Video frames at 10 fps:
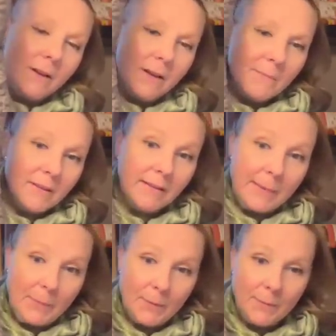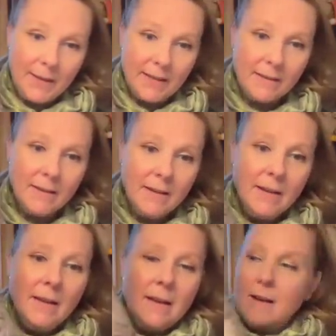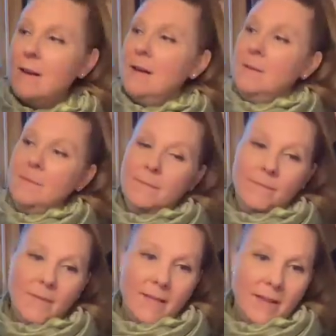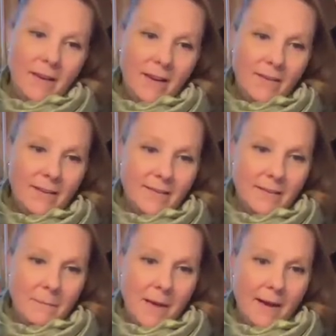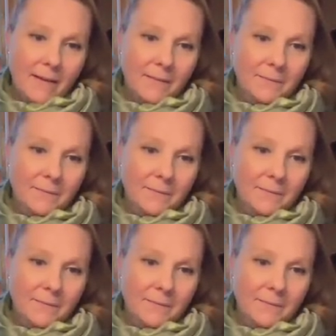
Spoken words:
a light bulb pin. And then here it is on the back.